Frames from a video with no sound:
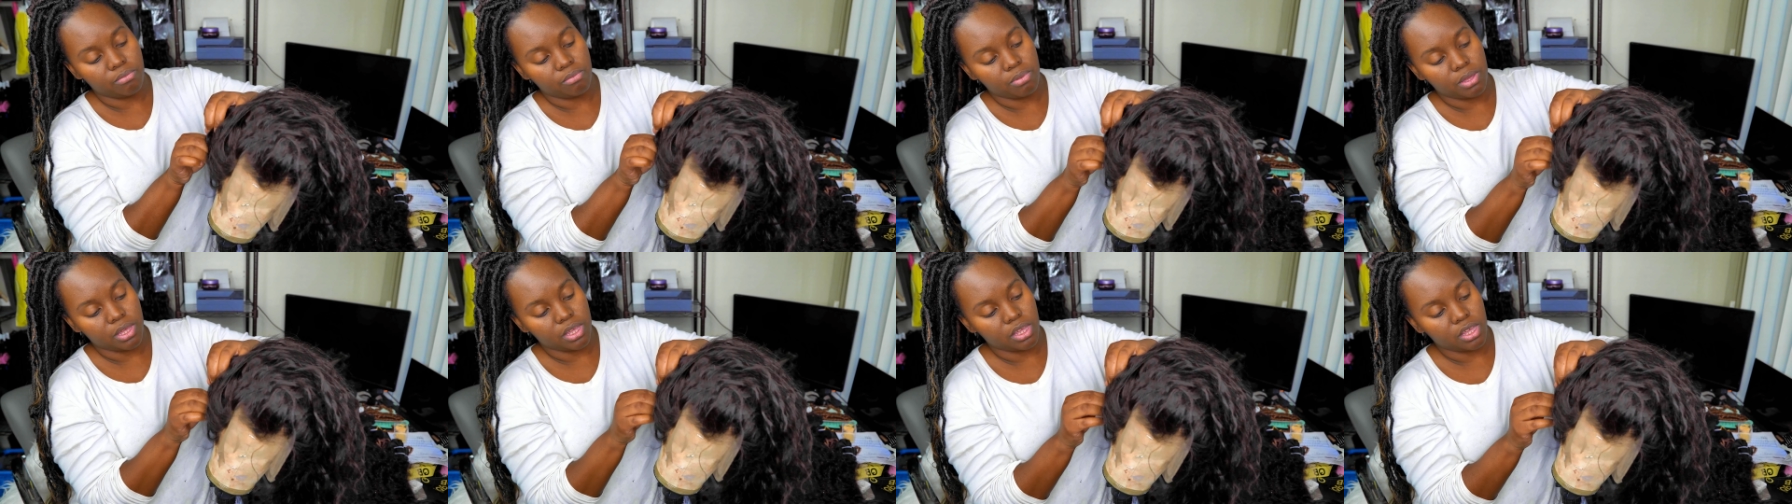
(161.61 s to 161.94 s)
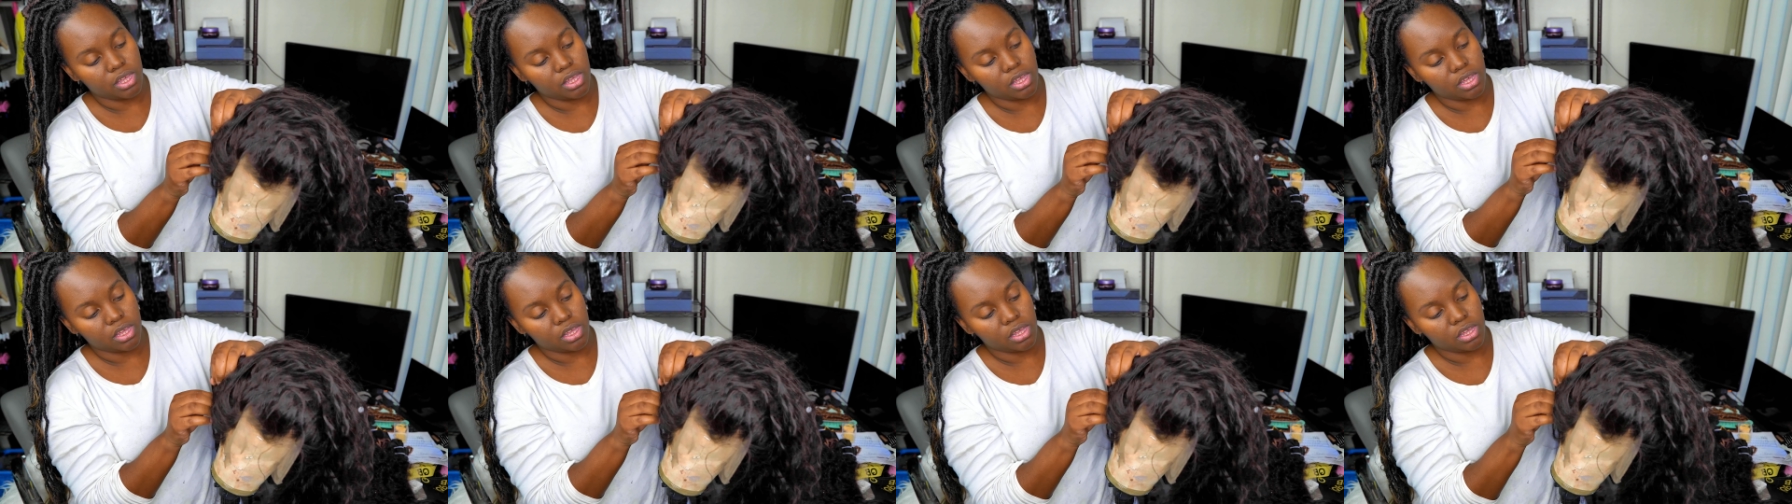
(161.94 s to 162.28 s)

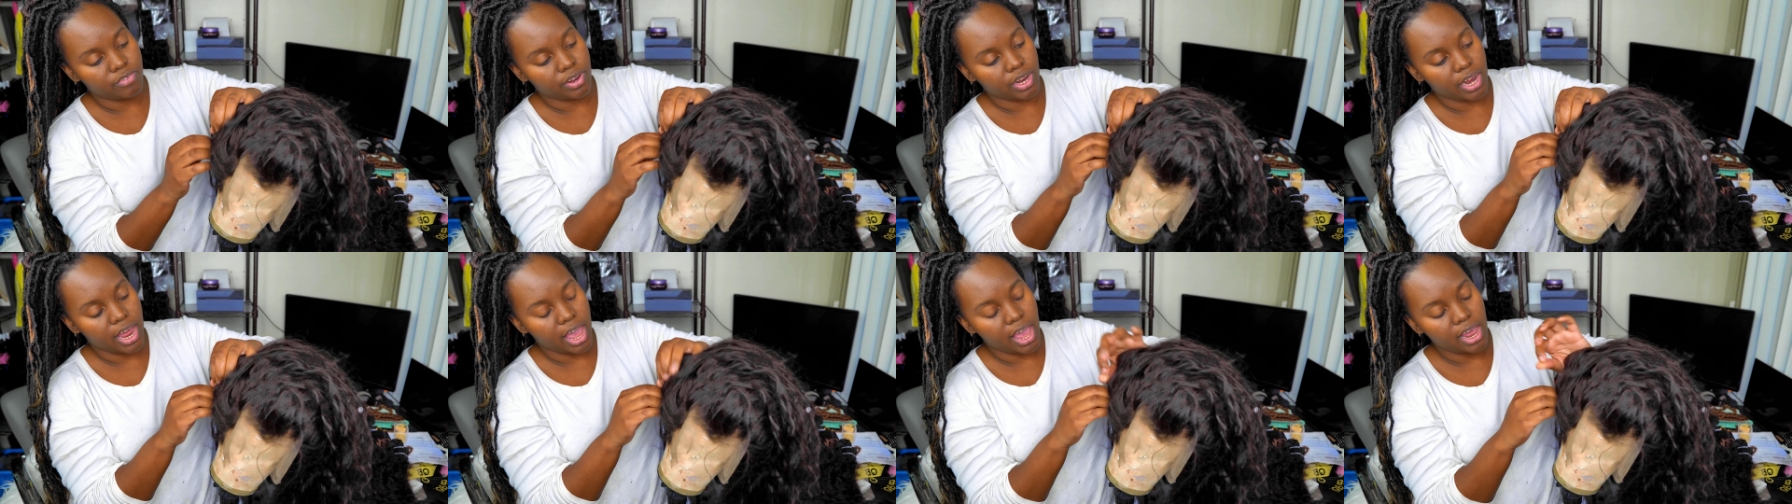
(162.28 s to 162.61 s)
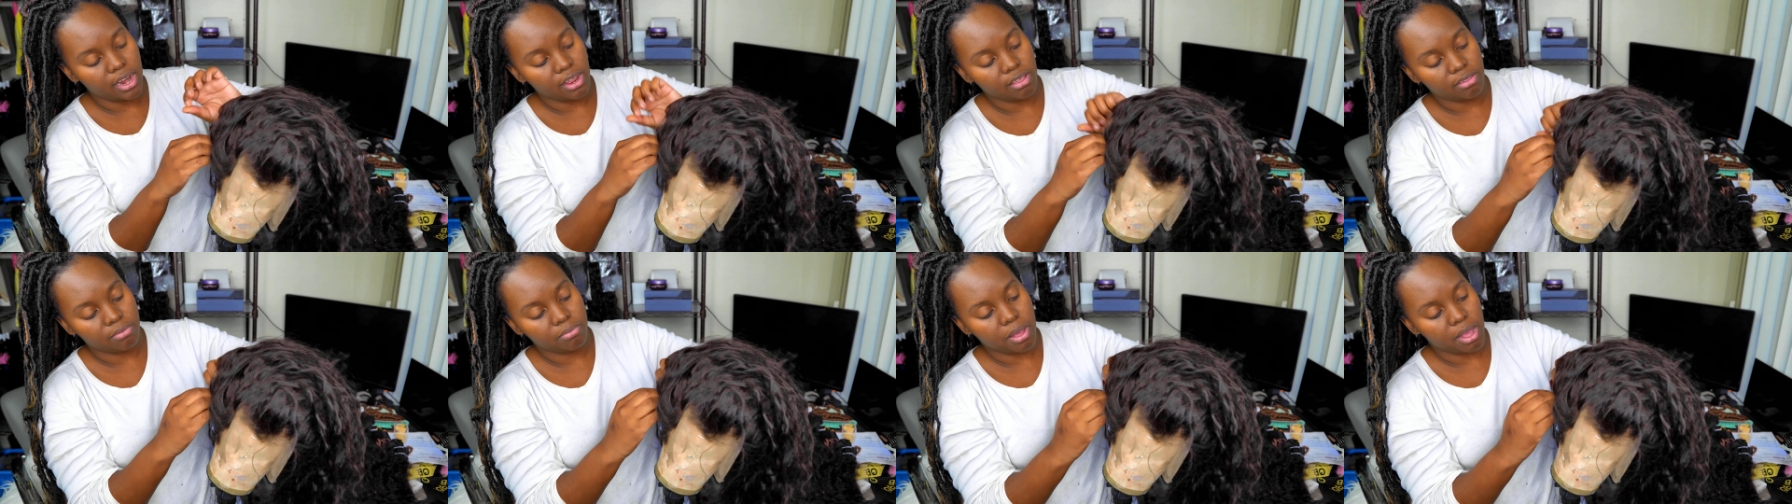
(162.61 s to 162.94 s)
be flat
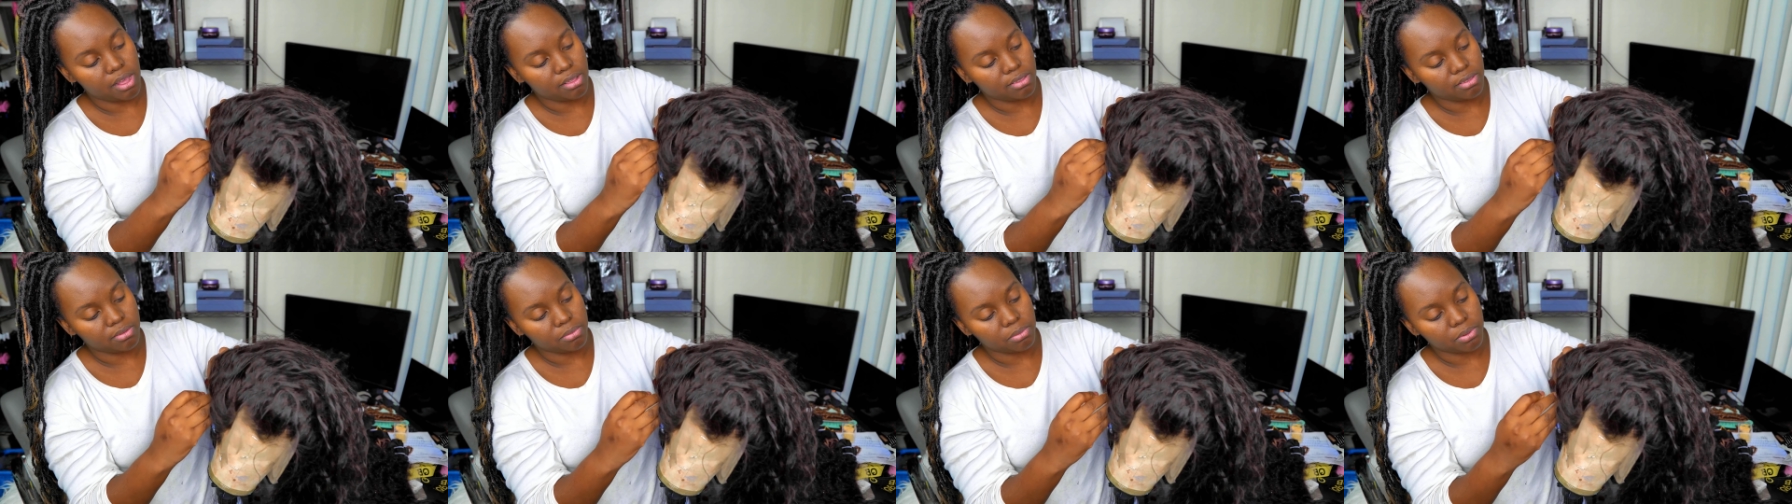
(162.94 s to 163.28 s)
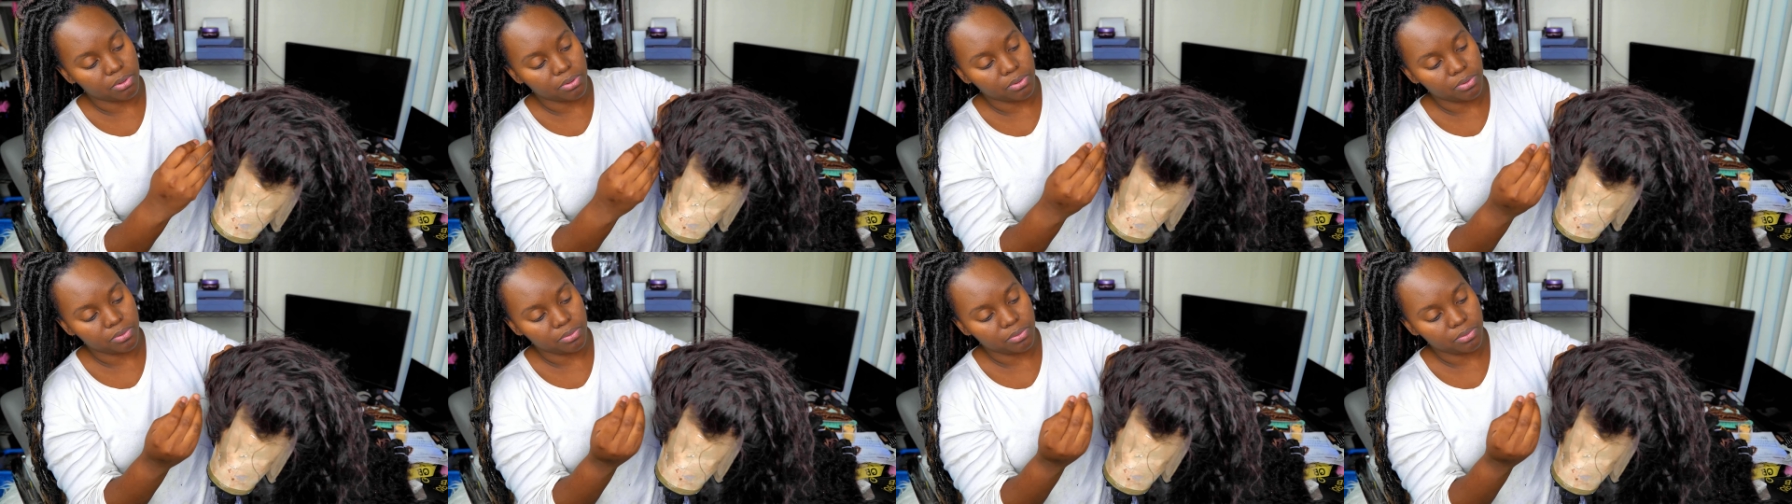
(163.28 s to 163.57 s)
as possible.